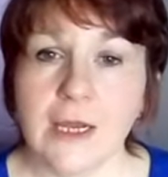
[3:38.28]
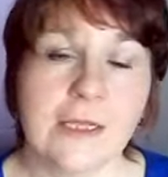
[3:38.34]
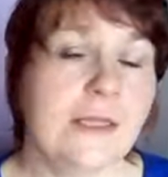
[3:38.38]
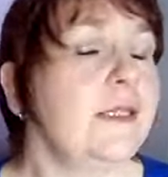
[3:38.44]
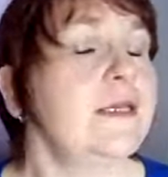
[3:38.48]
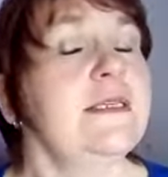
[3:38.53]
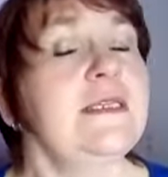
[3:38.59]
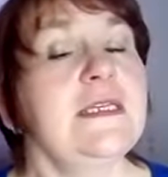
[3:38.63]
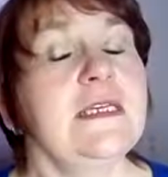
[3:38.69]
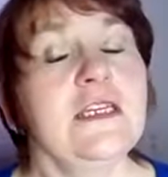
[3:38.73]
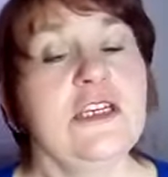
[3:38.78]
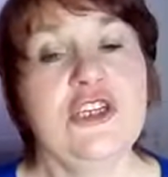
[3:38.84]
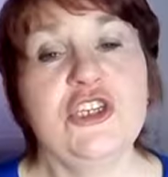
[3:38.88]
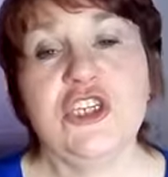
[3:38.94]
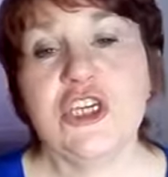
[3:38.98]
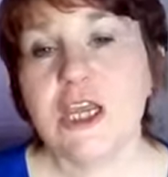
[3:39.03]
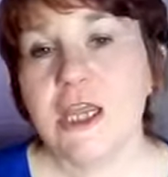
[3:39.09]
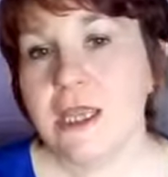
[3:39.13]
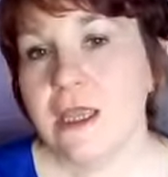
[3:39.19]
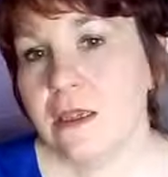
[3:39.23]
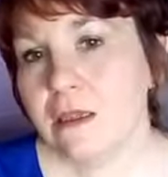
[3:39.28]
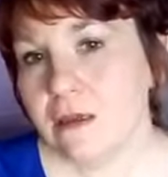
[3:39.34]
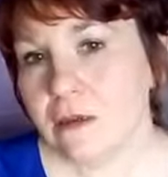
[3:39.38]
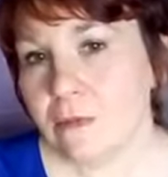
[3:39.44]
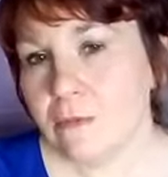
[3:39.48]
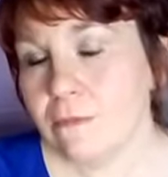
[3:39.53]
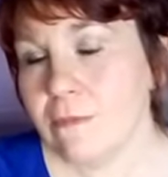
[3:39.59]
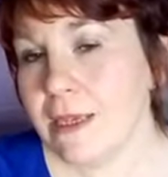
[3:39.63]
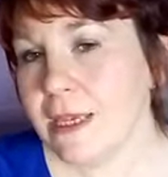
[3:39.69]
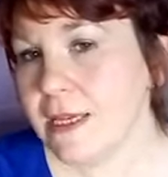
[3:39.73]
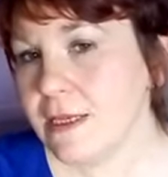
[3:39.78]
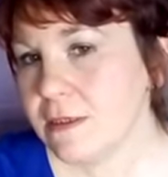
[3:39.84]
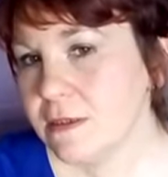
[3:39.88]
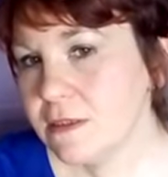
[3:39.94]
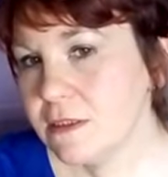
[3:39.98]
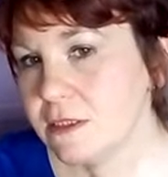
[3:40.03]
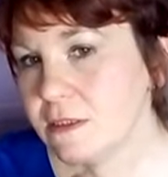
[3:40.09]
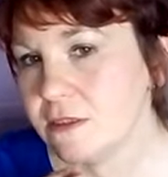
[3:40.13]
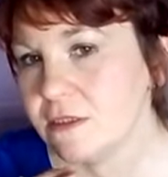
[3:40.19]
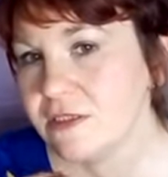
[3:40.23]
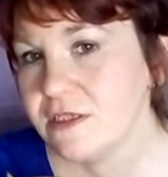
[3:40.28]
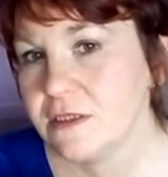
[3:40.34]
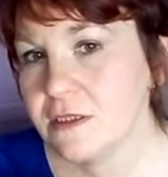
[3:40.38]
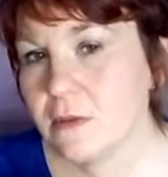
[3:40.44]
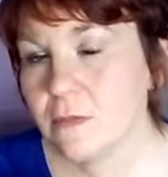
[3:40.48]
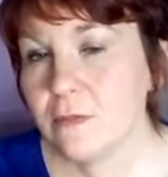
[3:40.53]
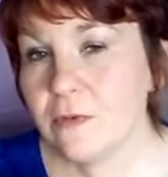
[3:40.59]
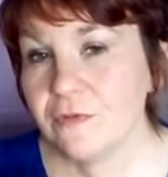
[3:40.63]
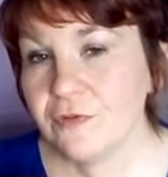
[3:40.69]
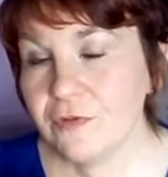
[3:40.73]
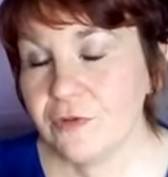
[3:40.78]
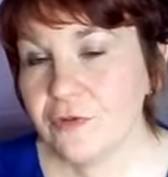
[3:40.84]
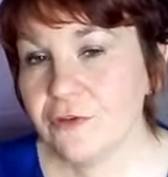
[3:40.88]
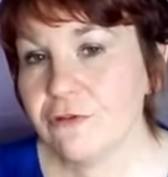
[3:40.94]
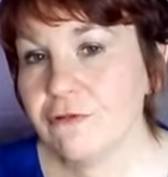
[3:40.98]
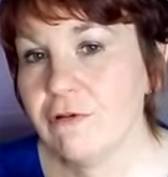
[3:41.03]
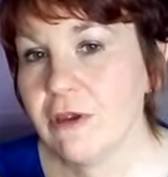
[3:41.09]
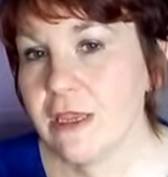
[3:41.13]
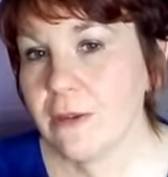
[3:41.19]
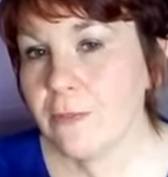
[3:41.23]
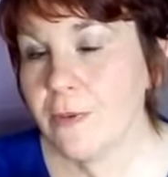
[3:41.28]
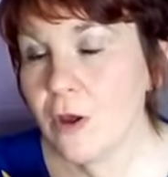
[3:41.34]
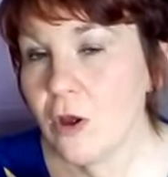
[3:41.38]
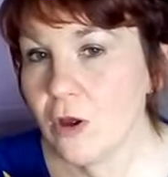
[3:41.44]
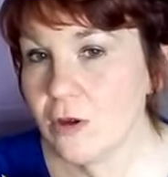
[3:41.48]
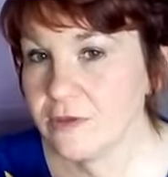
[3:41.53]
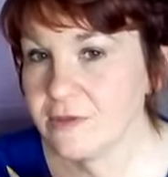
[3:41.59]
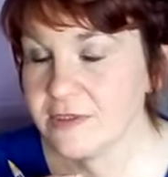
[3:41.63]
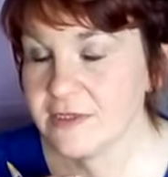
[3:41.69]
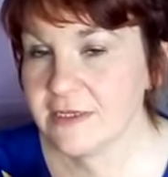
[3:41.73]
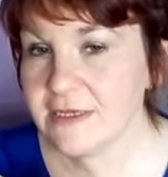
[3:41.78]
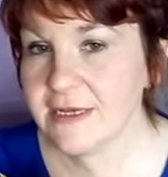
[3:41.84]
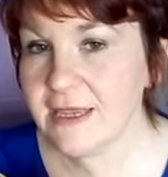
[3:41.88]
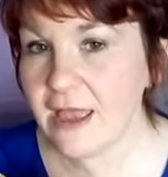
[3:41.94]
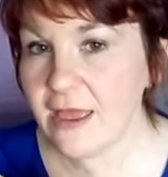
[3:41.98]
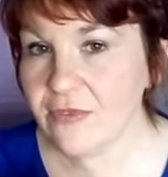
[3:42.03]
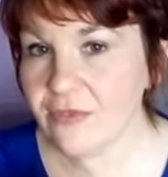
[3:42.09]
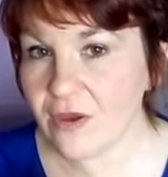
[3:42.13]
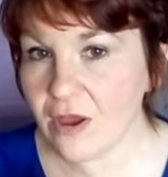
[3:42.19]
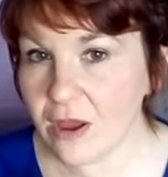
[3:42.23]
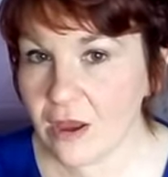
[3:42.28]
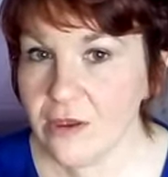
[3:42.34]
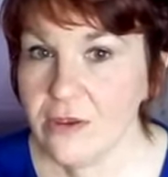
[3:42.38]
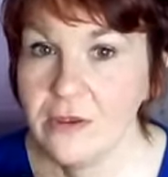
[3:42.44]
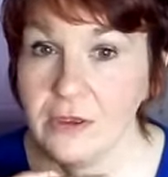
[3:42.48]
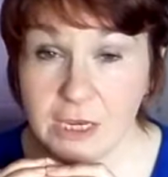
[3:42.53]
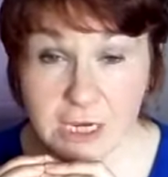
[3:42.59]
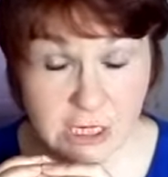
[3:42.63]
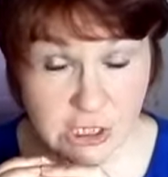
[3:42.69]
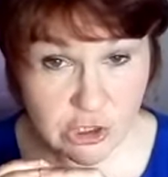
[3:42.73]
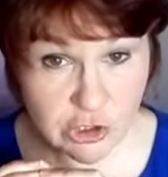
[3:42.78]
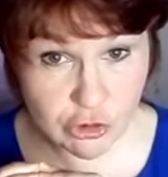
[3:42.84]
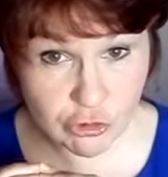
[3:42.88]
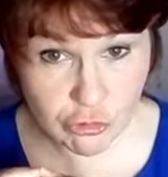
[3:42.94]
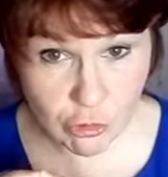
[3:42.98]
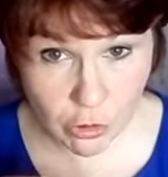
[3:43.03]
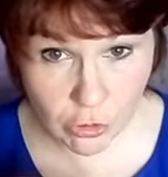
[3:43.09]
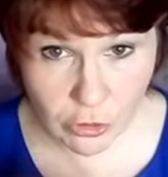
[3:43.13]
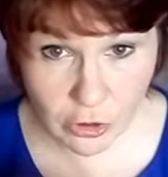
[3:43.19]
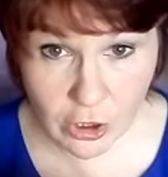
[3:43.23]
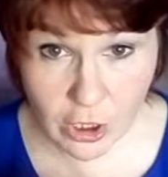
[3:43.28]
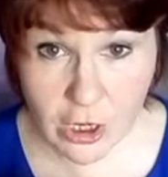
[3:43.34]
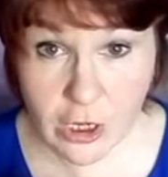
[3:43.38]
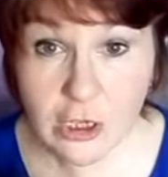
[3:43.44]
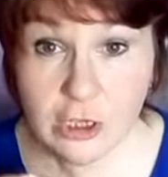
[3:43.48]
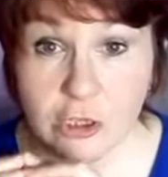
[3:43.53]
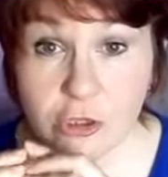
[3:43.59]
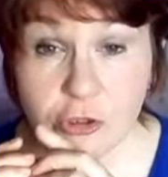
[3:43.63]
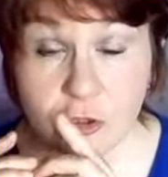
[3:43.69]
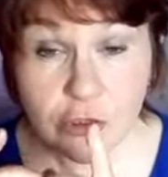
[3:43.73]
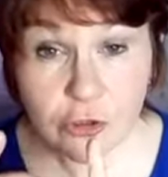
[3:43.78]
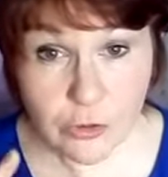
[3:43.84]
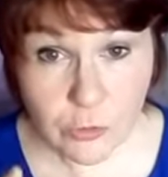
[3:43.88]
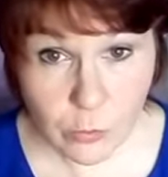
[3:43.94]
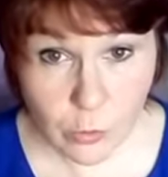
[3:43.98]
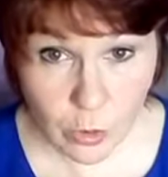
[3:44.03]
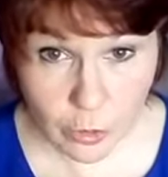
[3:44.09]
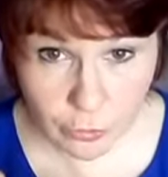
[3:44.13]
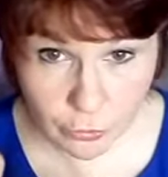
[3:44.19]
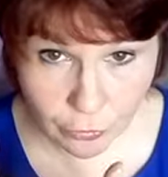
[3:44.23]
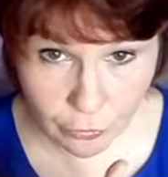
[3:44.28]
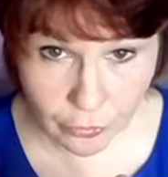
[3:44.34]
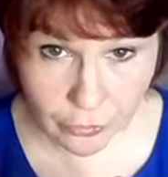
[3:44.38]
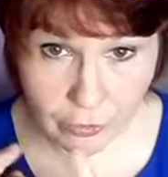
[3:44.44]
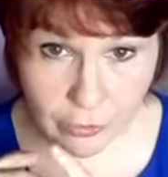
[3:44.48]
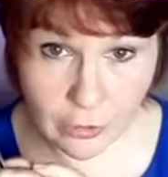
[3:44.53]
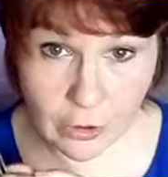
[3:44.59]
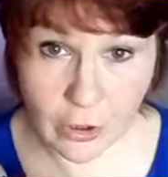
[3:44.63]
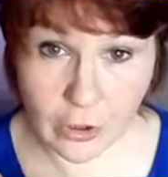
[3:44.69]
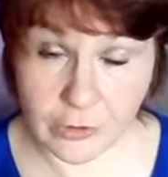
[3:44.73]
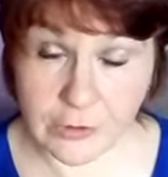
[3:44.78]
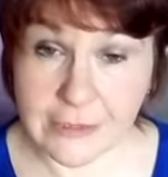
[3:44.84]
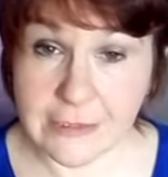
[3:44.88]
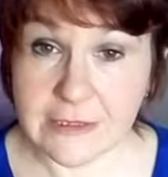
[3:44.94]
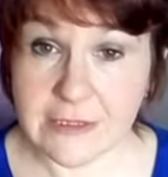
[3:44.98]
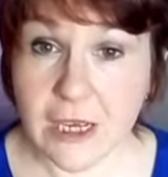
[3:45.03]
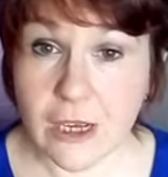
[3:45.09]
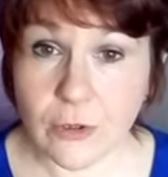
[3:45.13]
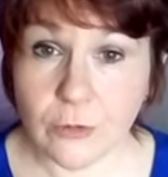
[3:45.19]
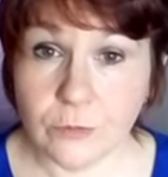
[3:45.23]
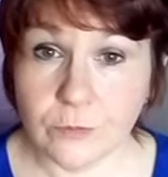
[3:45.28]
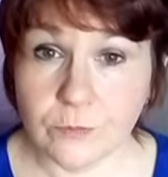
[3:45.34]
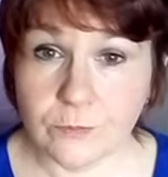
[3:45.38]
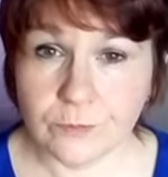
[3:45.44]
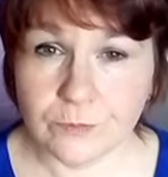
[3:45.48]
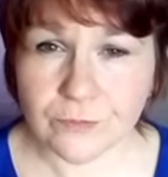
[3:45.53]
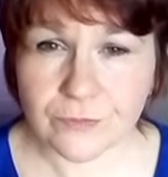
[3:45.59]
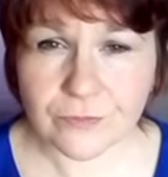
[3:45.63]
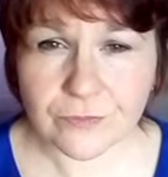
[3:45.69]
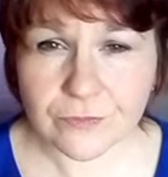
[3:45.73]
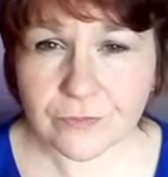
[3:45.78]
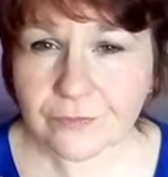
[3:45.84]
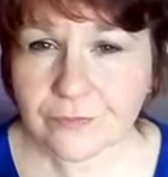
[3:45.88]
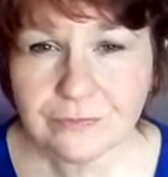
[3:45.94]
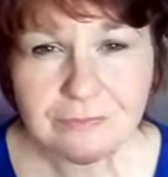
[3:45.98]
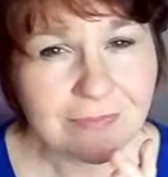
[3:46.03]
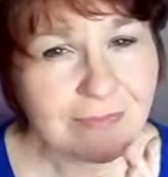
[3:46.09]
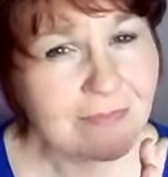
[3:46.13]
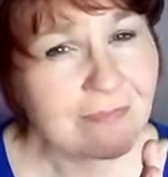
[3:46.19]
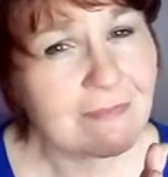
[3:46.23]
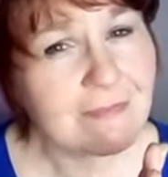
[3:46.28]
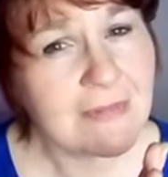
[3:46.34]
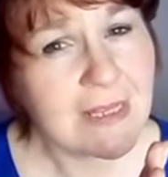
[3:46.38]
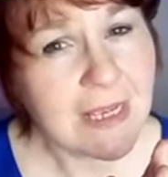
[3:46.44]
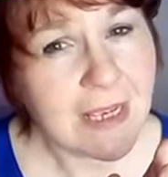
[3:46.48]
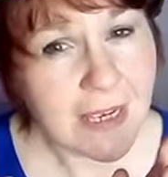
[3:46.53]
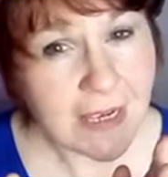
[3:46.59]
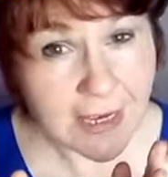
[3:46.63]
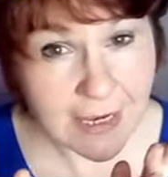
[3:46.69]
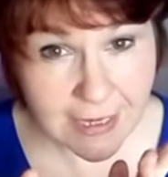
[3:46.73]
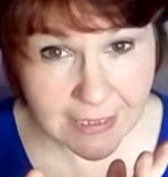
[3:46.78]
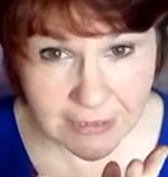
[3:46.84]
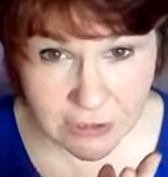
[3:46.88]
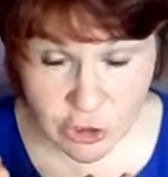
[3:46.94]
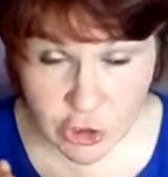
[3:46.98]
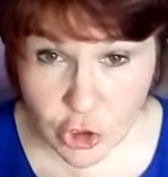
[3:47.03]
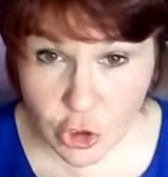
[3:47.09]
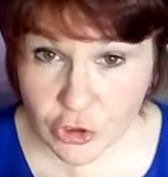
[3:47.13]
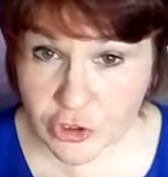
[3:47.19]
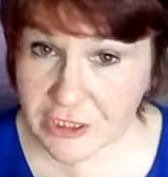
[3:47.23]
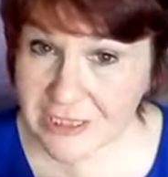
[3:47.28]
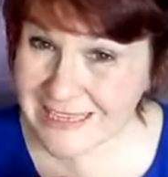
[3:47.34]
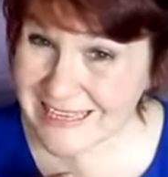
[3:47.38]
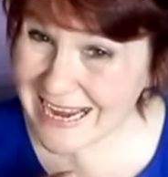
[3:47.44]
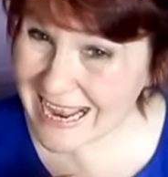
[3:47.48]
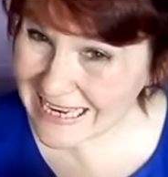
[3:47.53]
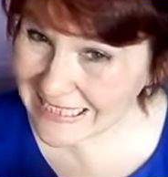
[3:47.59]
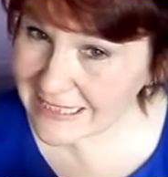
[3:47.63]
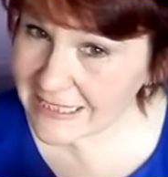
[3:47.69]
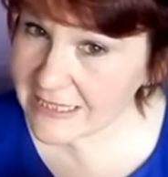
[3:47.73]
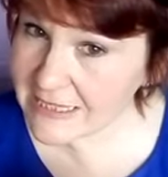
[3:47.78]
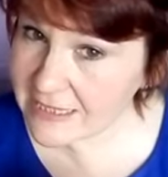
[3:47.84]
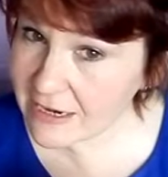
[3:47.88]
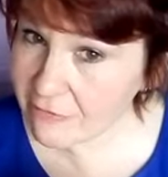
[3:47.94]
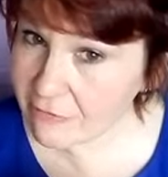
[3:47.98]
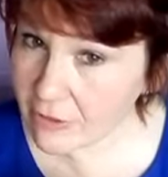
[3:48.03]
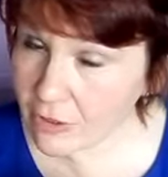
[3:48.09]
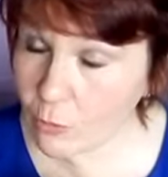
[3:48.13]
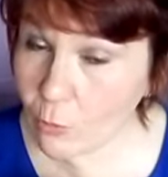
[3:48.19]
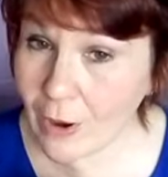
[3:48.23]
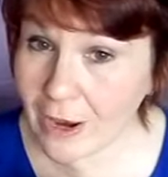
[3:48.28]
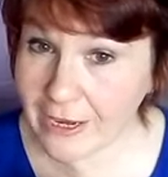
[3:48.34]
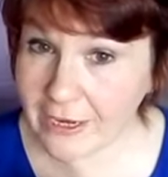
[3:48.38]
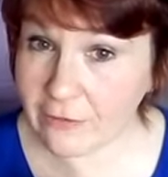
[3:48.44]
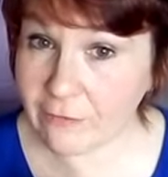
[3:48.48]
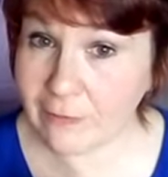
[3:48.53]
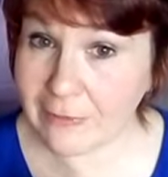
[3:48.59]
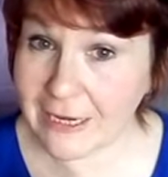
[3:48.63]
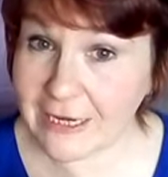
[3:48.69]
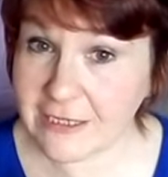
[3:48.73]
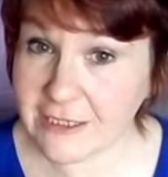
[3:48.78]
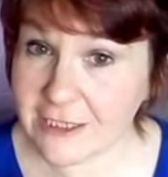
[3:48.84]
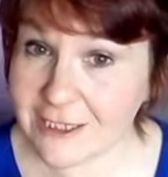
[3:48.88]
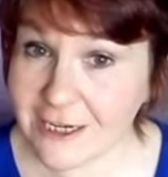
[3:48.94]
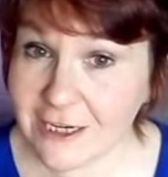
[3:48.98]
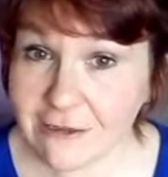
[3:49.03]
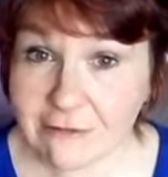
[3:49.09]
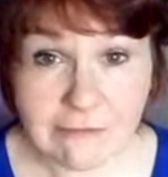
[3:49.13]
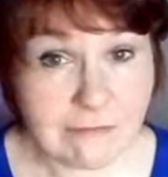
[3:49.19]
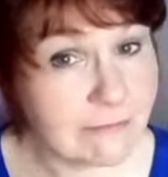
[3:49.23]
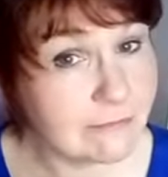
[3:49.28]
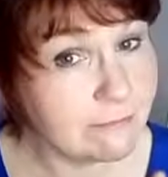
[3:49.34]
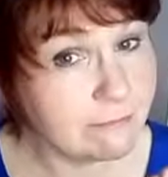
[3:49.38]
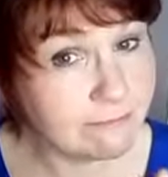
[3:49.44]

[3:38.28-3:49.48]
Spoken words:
and the synergy means that the sum of the 3 parts together is stronger than the one oil on its own. It's not a necessary way of blending.